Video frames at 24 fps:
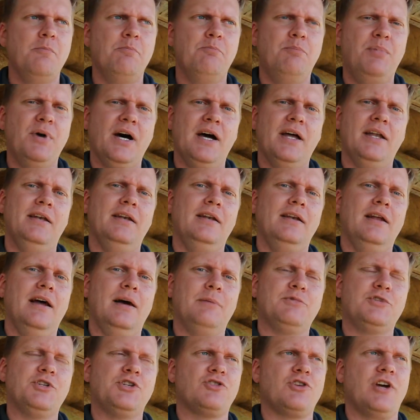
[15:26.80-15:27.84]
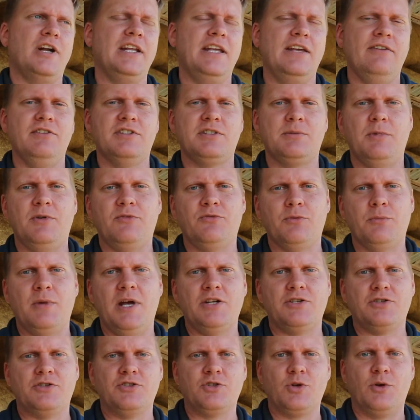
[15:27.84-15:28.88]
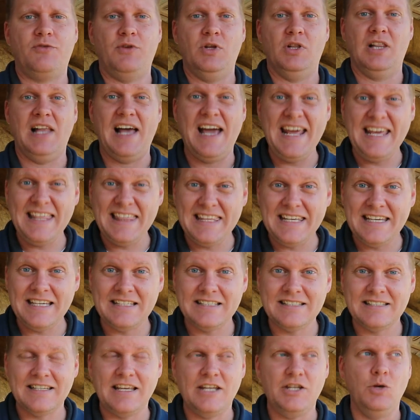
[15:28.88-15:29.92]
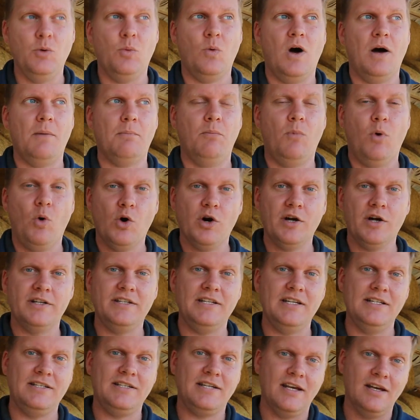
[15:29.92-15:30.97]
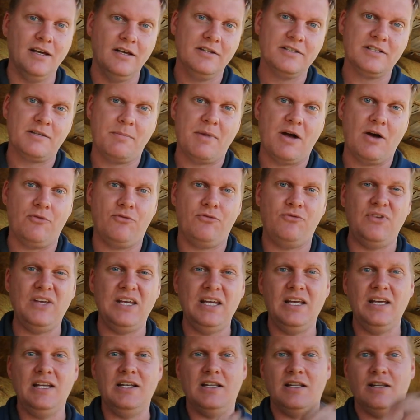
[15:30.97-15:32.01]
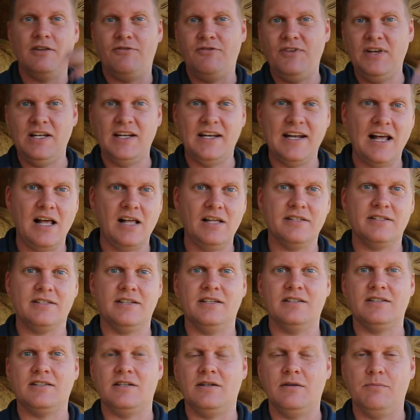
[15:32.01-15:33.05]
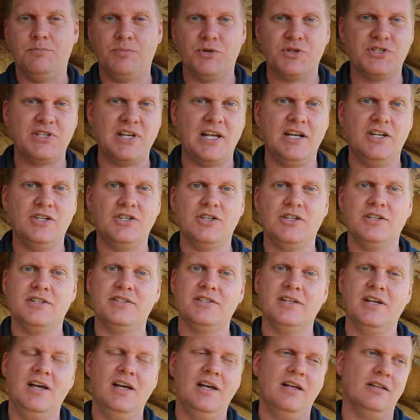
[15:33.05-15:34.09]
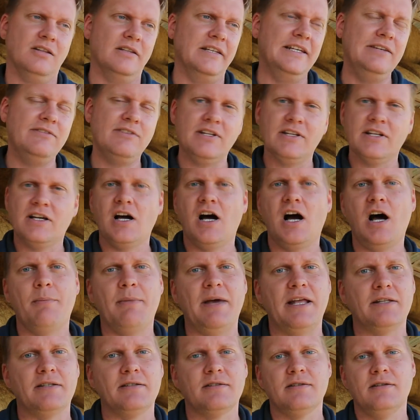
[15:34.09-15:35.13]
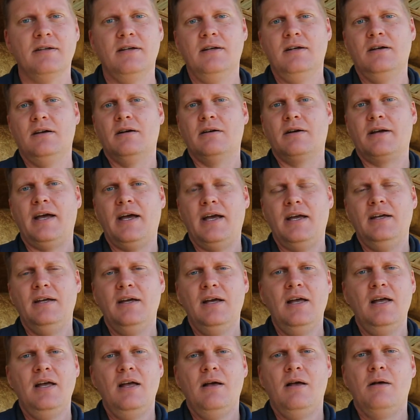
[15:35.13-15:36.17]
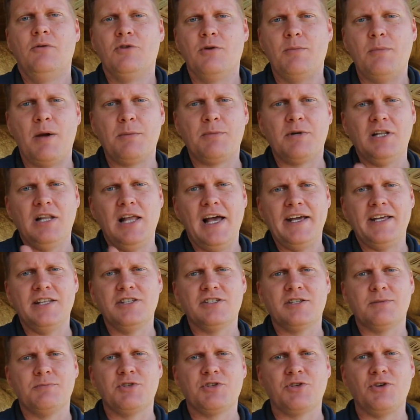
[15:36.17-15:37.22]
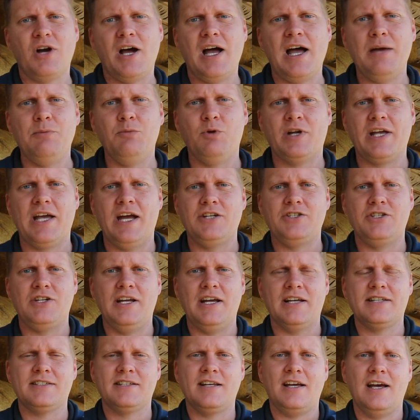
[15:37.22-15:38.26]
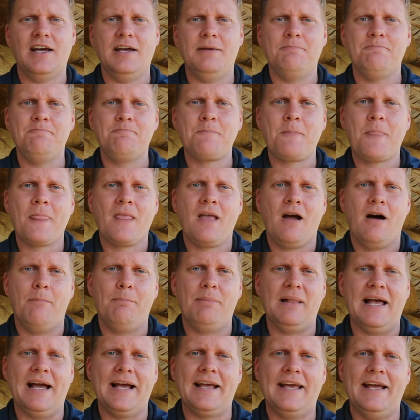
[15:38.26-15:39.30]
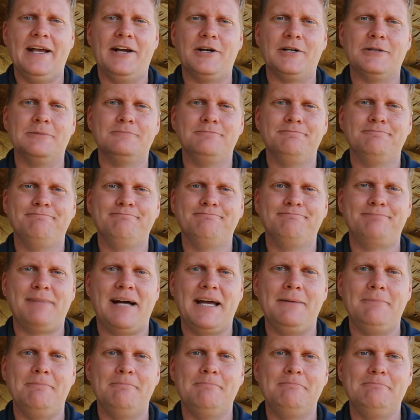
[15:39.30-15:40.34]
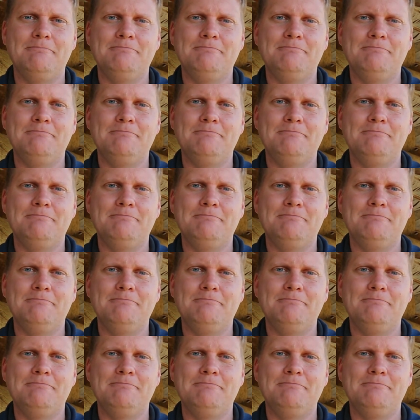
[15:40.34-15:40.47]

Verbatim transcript: But I'm just trying to give you some information. So if you like this and you want more details about feed and the feed analysis and percentages, leave it in the comments, okay? Remember to like and subscribe. We'll catch you next time on Blackacre. Bye.